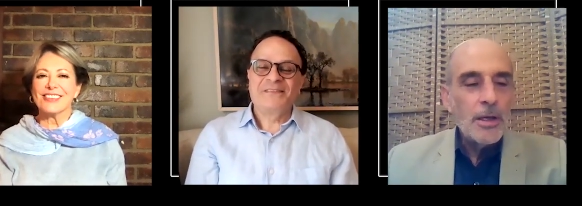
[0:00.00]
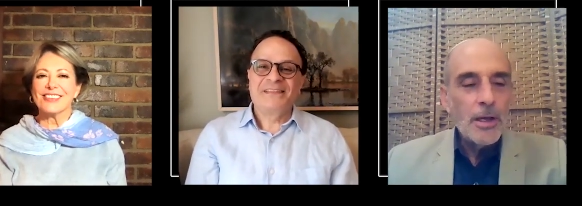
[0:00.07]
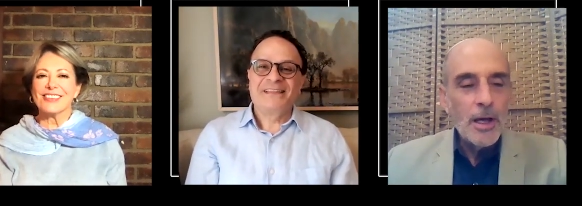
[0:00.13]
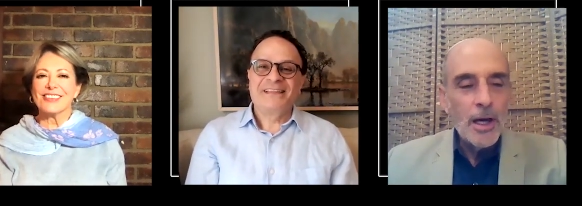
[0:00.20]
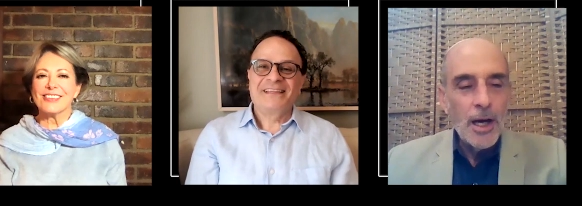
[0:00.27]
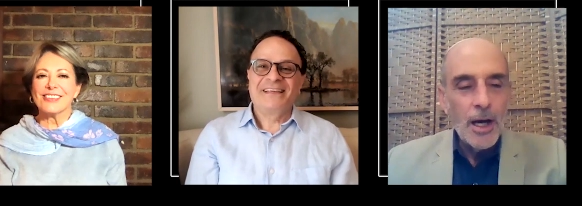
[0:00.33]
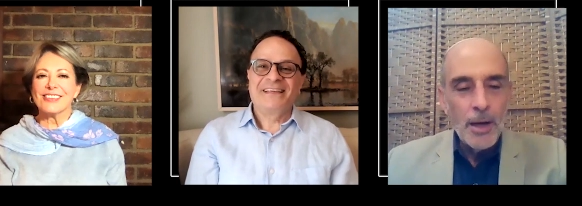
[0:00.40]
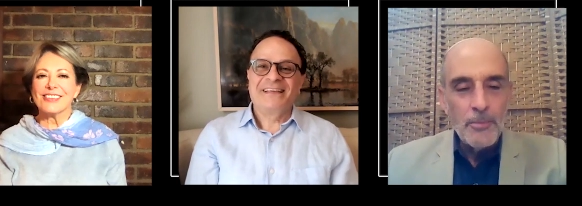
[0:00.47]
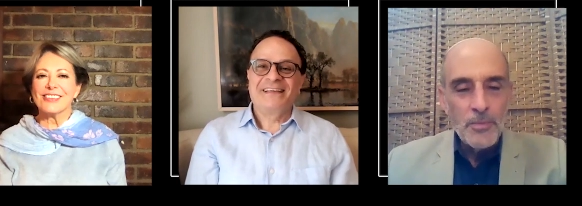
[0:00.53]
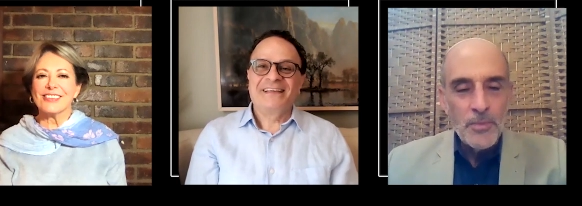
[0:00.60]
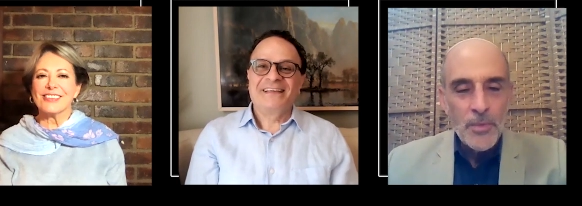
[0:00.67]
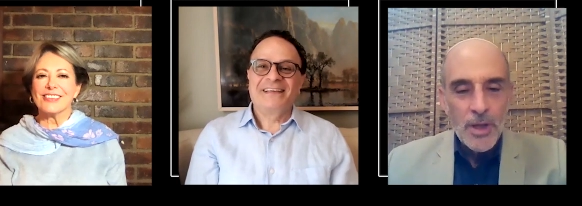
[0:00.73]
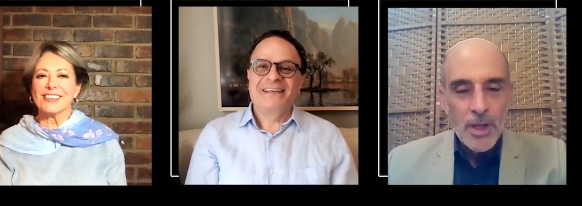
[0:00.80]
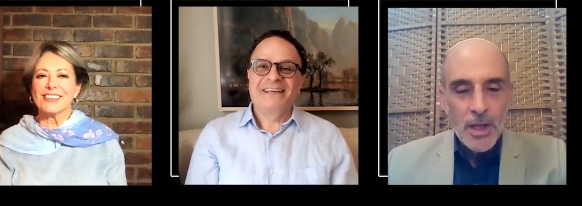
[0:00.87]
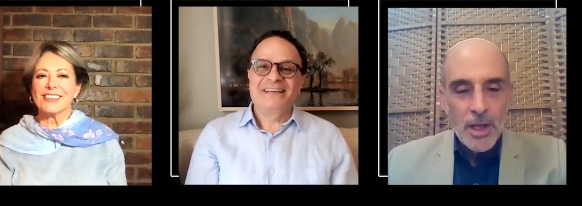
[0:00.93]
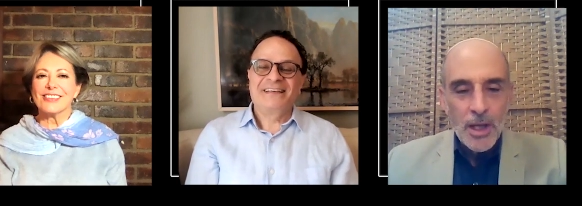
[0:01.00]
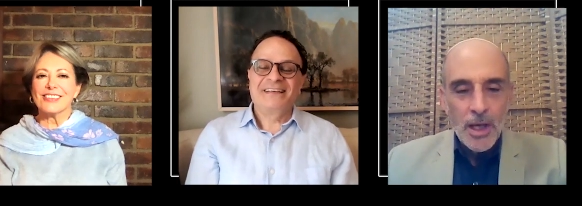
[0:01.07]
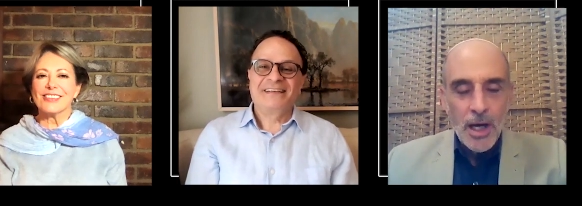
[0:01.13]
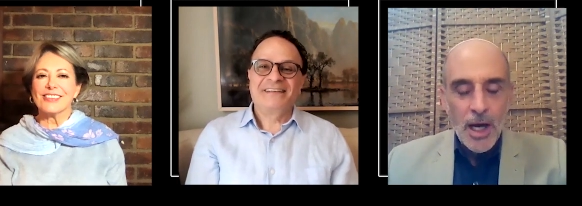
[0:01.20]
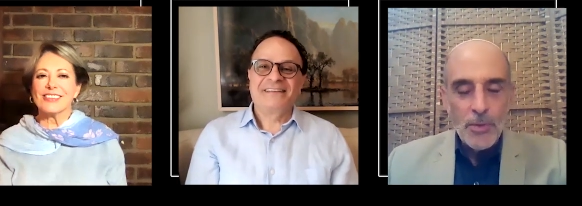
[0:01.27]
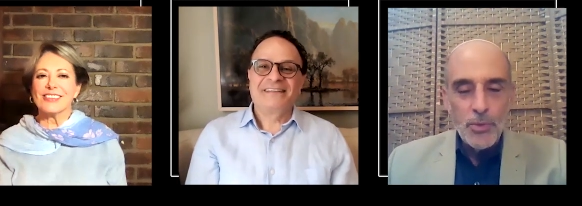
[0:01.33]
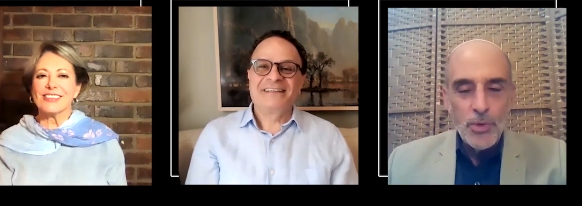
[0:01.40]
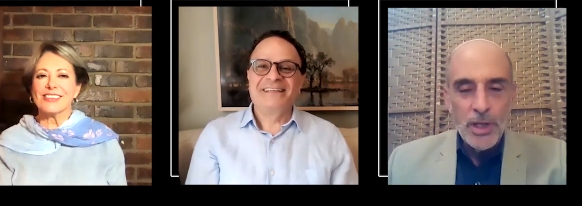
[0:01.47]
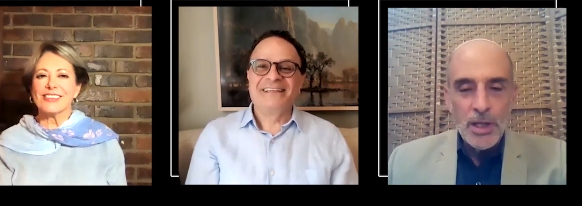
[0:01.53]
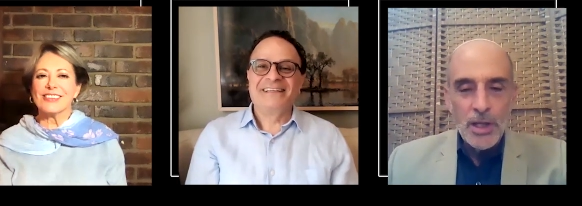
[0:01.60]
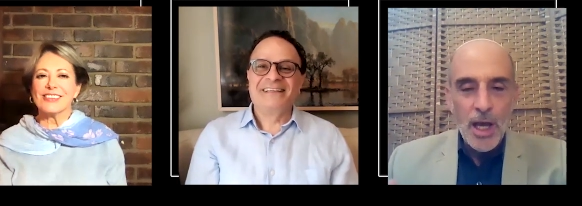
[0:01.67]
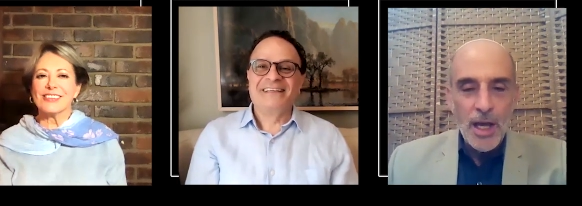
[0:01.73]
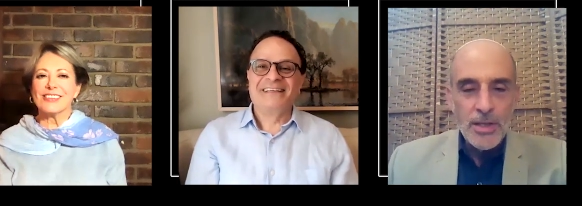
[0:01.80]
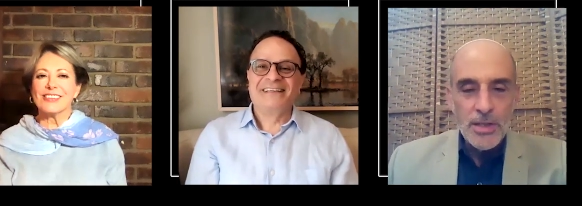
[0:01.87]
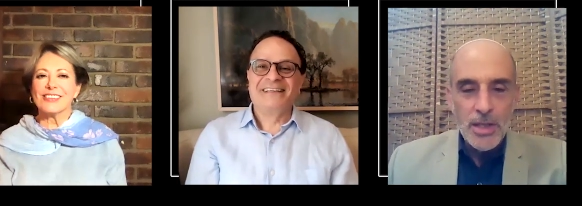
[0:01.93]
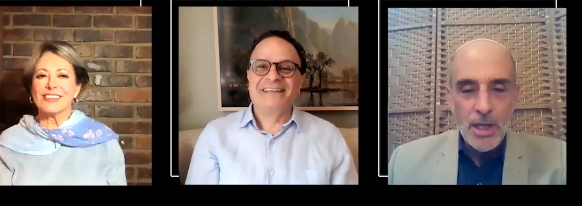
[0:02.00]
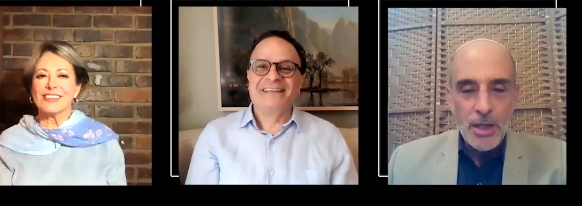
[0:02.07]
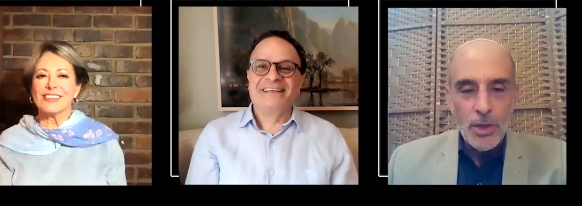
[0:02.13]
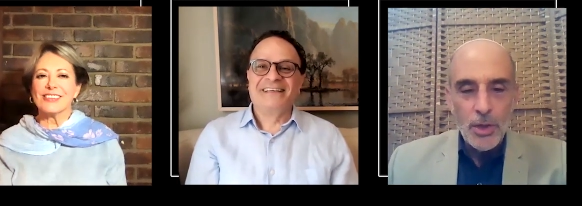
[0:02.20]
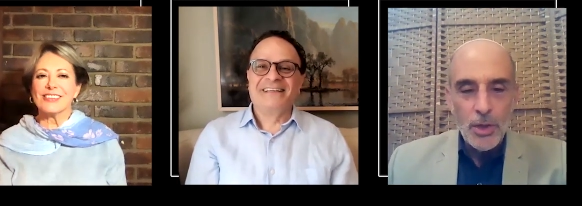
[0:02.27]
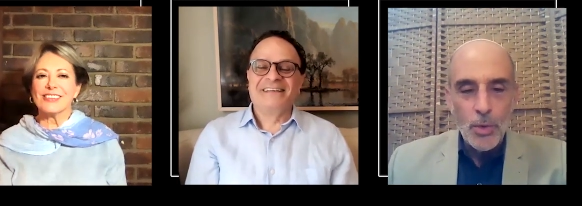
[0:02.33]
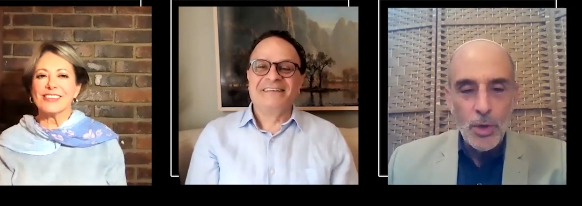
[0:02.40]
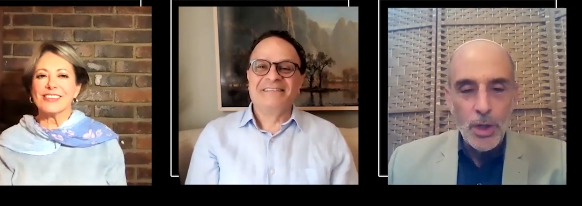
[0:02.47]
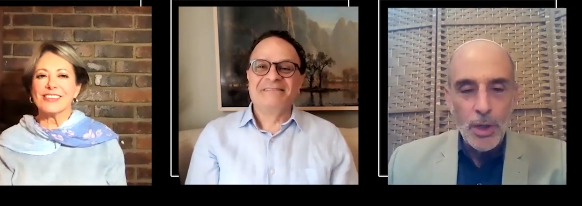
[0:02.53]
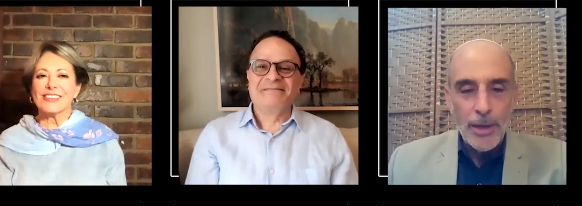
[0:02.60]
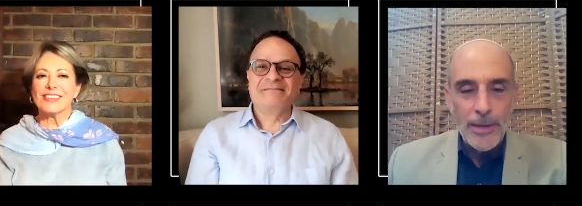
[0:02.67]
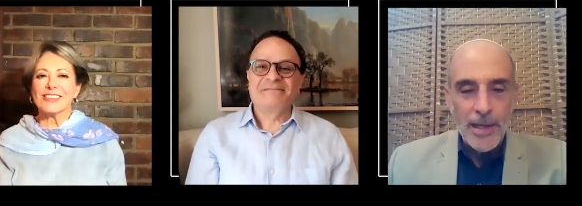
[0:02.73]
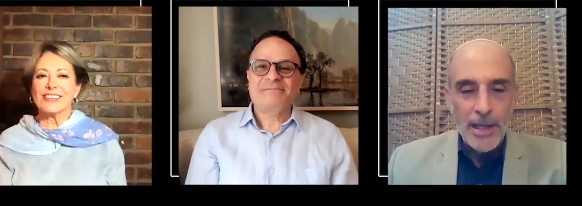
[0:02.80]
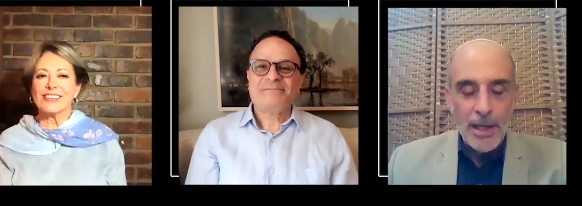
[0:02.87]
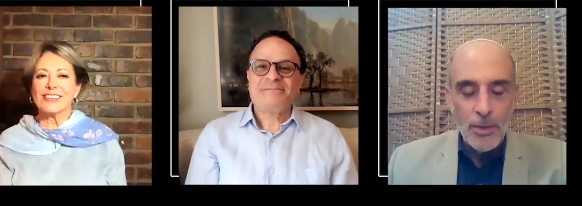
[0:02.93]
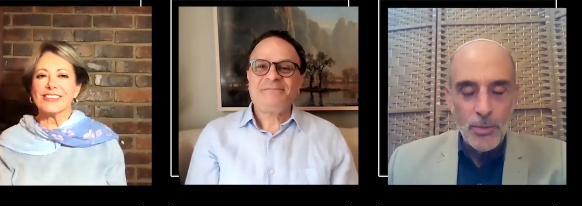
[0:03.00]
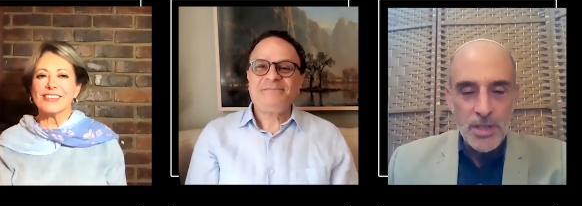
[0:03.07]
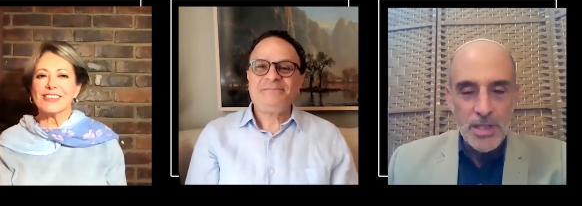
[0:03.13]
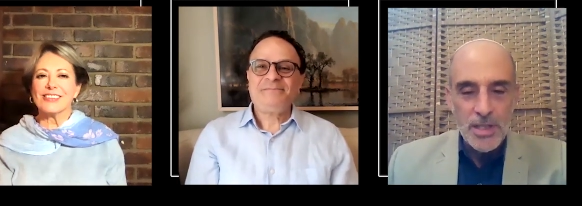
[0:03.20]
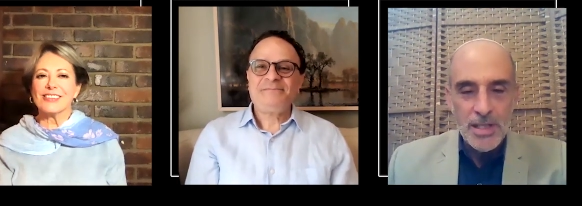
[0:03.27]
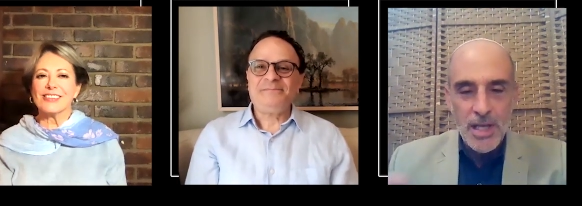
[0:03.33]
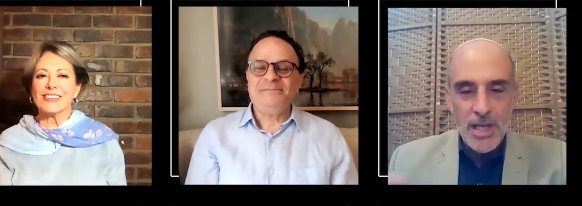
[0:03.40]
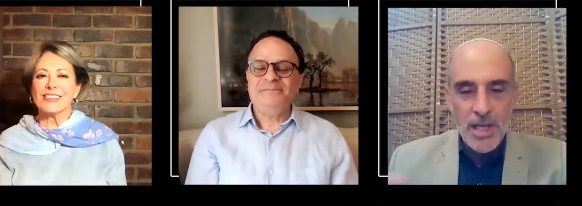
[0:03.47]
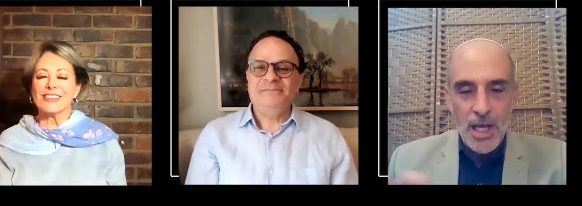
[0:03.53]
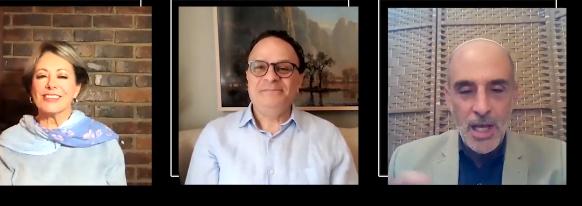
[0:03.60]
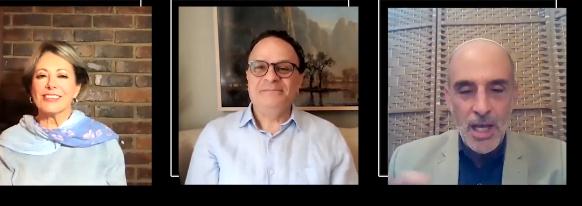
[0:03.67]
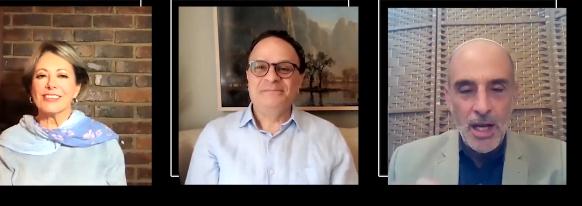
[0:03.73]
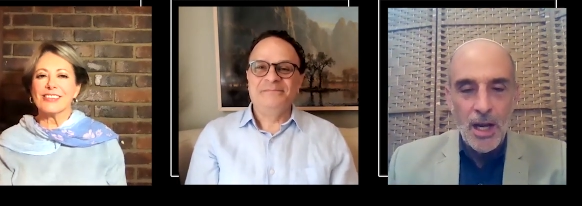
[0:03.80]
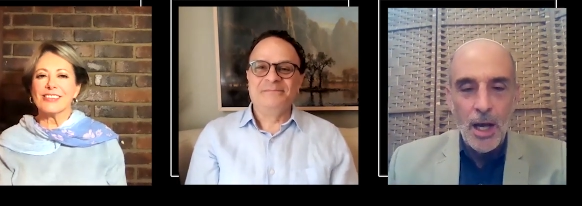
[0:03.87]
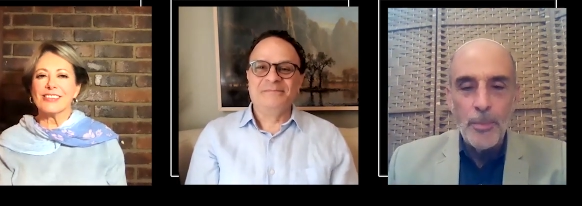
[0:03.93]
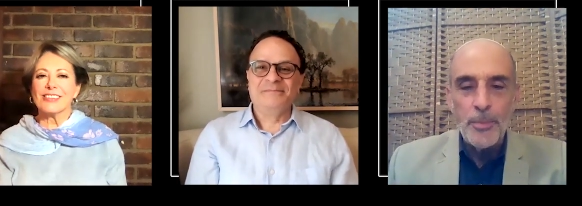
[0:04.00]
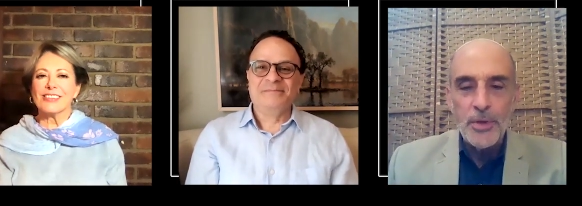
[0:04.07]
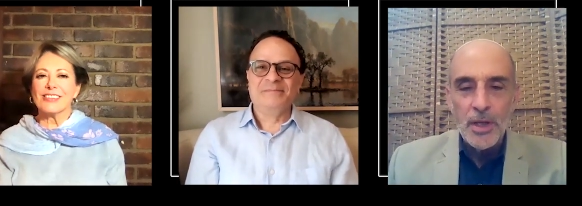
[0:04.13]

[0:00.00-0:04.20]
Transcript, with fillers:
Speaker 1: um, I realized that you it, it, was set up